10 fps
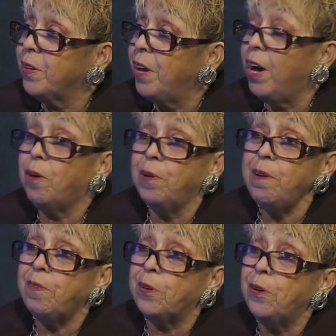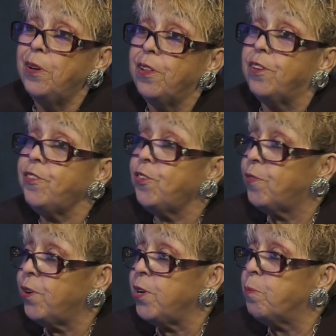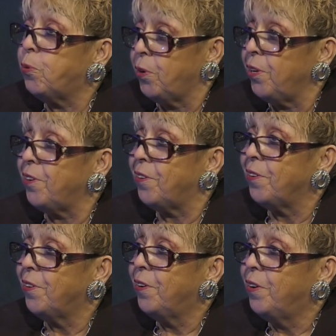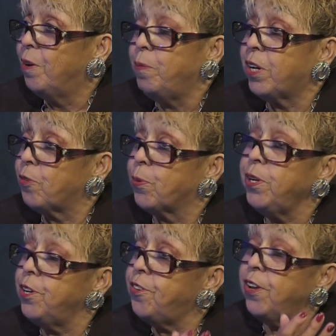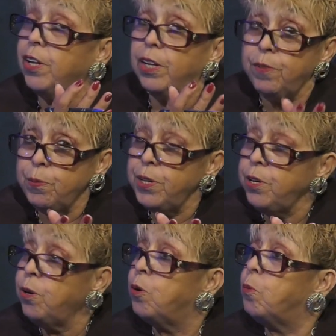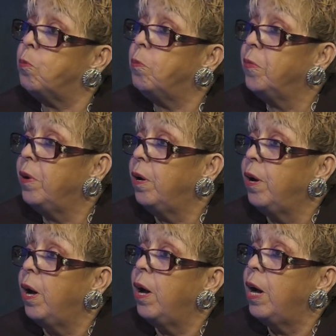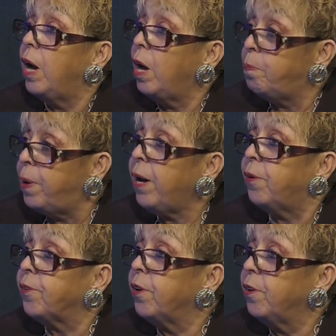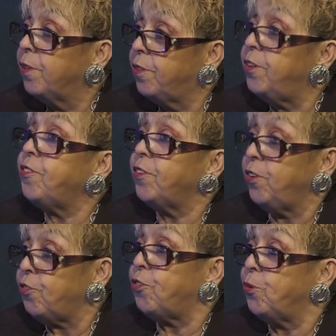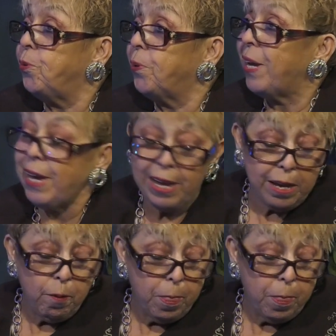However, this is very important because we're going to tell everyone at home about this issue, okay?